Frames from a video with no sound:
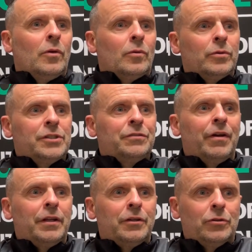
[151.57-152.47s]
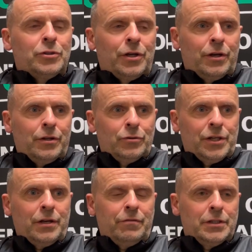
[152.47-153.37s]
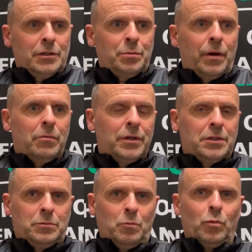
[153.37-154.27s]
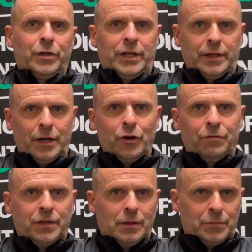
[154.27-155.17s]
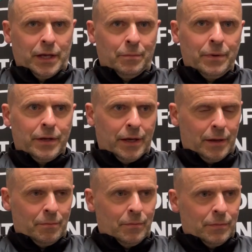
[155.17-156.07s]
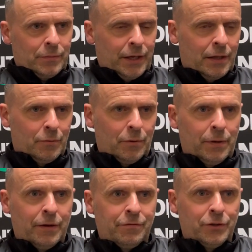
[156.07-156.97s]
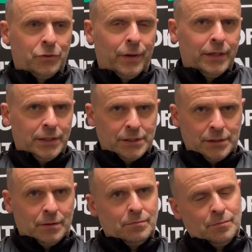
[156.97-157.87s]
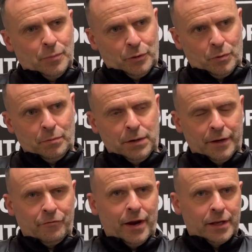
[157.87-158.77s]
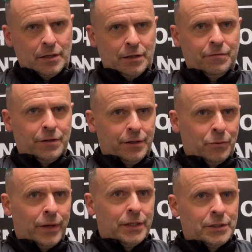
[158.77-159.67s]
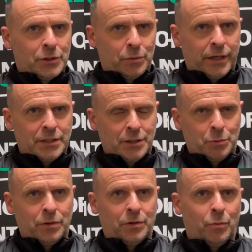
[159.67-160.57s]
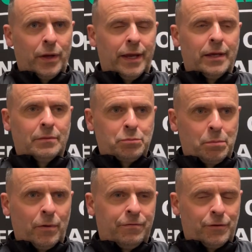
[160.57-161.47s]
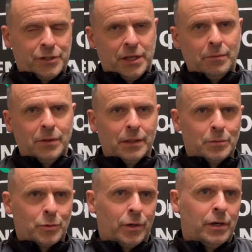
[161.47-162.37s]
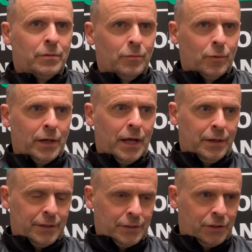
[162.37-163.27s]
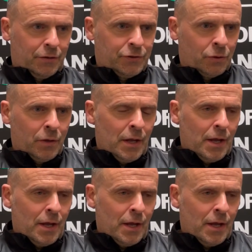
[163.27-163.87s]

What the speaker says: We just felt that those individuals probably weren't getting enough game time. They were playing for the 20s, but they weren't playing regularly for the 20s as well, just with the way first team games were landing and stuff. So